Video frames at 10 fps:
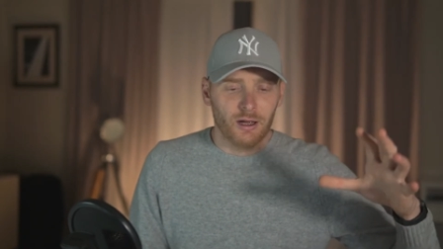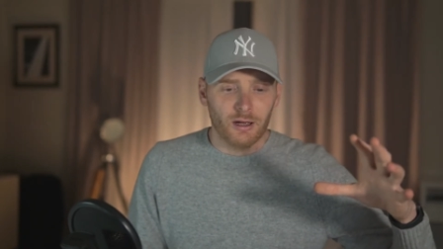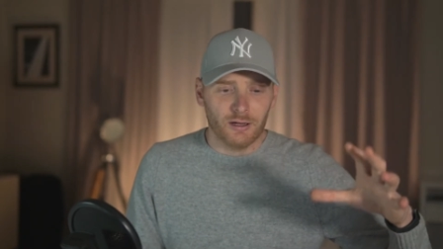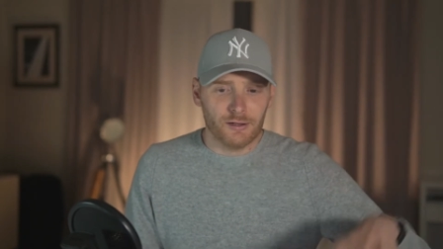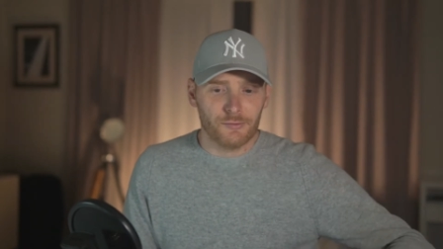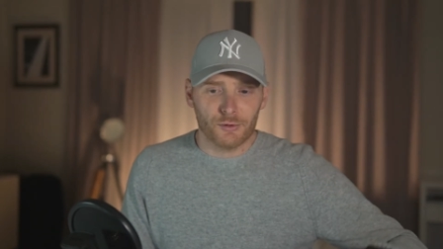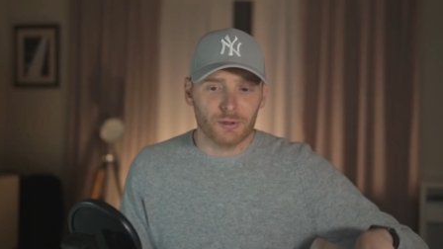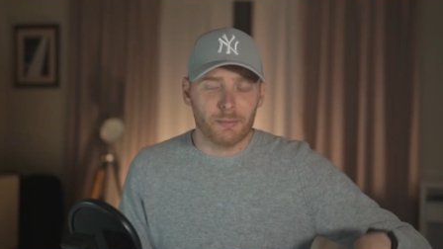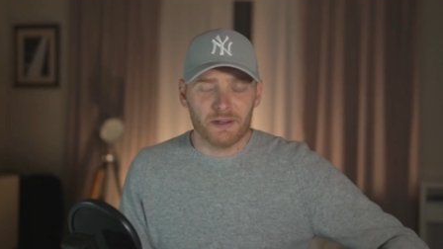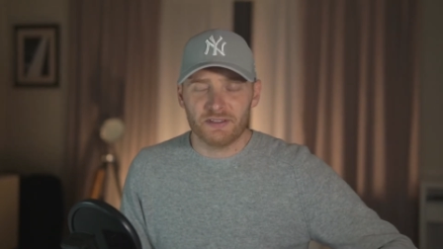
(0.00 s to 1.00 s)
uh, if your
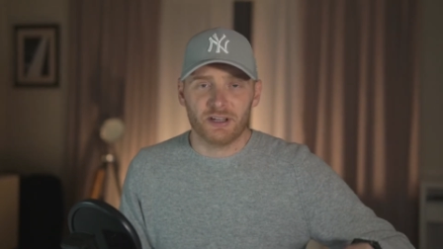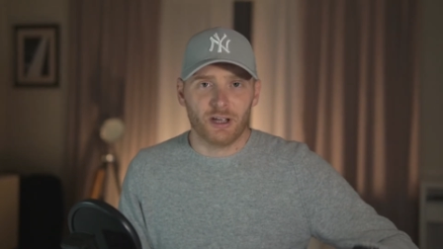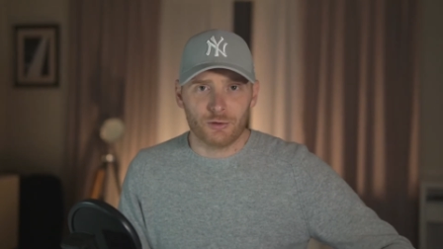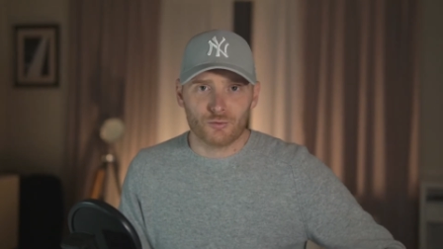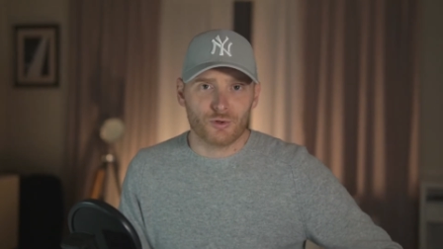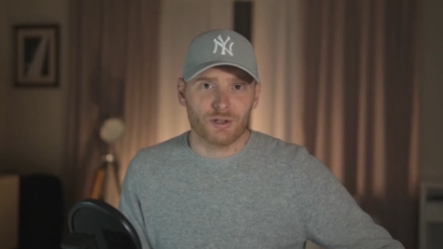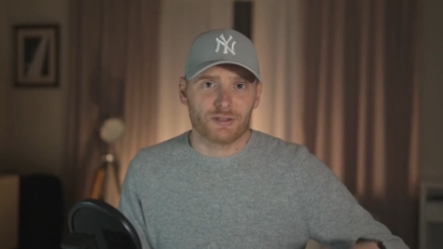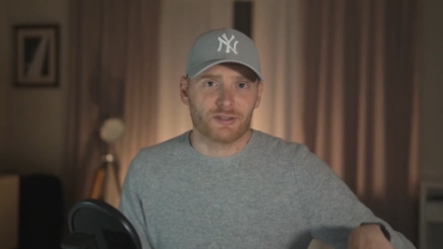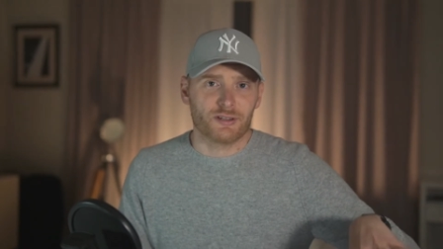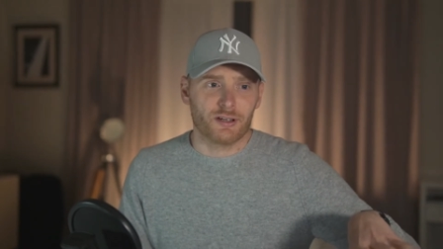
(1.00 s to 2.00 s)
domestic country
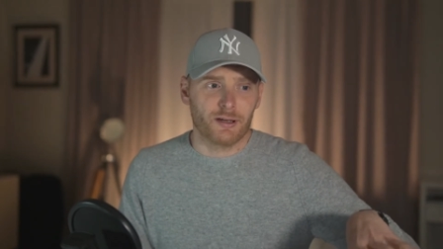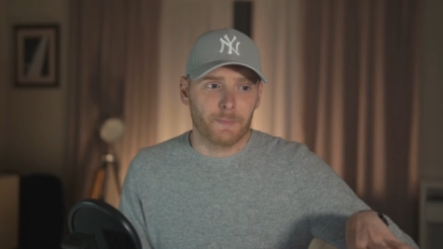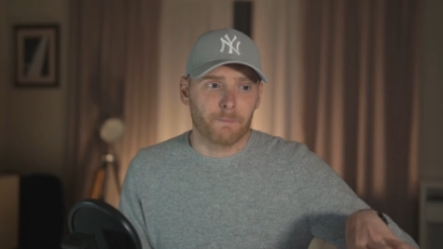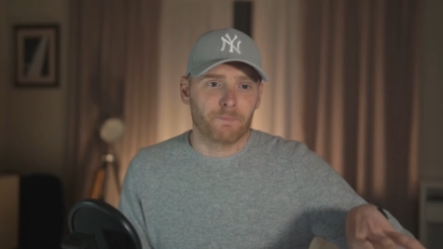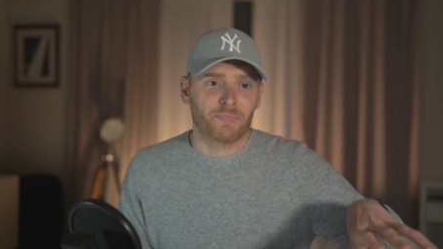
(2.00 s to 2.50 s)
is um,